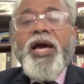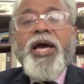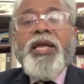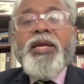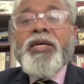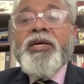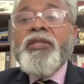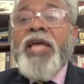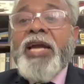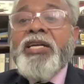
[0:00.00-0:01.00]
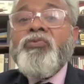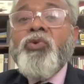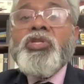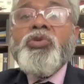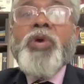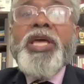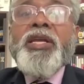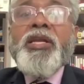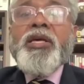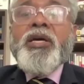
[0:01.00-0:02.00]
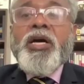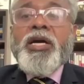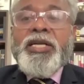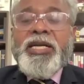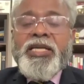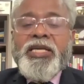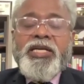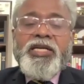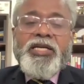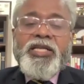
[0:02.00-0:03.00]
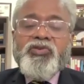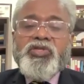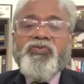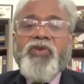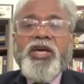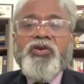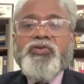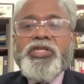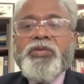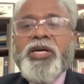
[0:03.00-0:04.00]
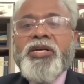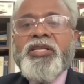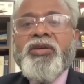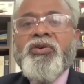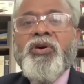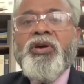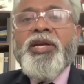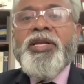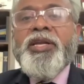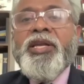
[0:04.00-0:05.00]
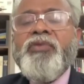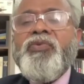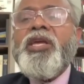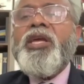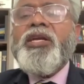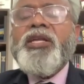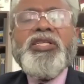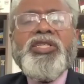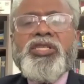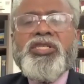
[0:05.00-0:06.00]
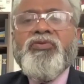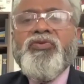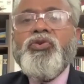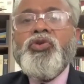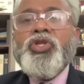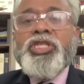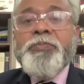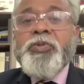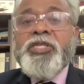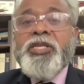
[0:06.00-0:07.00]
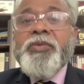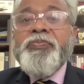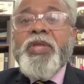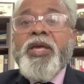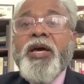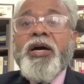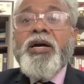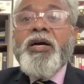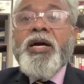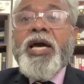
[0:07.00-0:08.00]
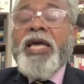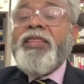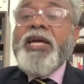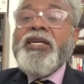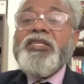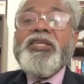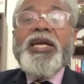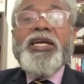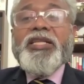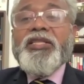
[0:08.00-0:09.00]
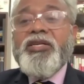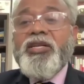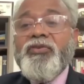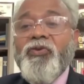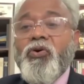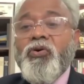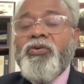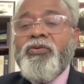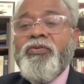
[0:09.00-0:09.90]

and that was when a uh, dedicated, there was a flag officer commanding the Royal Indian Navy. It had just a few ships. Uh, and that is 1934.